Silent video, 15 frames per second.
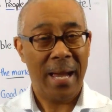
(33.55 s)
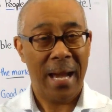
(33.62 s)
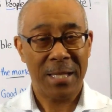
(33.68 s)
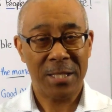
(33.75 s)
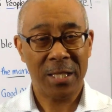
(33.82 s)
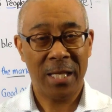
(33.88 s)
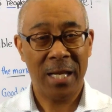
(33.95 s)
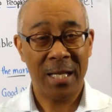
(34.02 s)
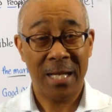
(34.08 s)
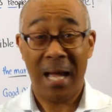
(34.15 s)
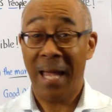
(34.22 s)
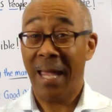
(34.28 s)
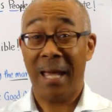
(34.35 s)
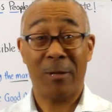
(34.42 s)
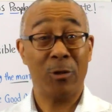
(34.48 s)
As a kid,
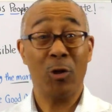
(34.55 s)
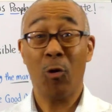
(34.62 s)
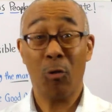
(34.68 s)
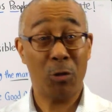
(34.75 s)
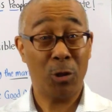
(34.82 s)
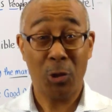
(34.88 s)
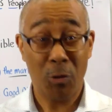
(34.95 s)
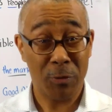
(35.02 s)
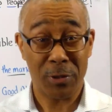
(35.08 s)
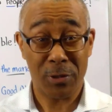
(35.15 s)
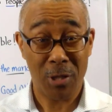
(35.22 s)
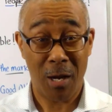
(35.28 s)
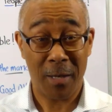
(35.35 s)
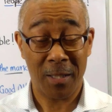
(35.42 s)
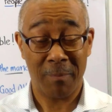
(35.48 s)
I had no clue what
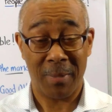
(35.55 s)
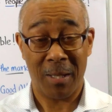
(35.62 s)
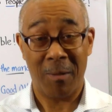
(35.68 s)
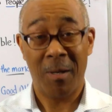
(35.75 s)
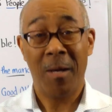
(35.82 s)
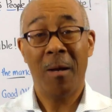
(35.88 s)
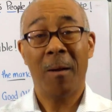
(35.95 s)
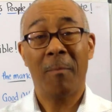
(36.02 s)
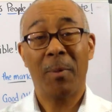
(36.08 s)
they're talking about.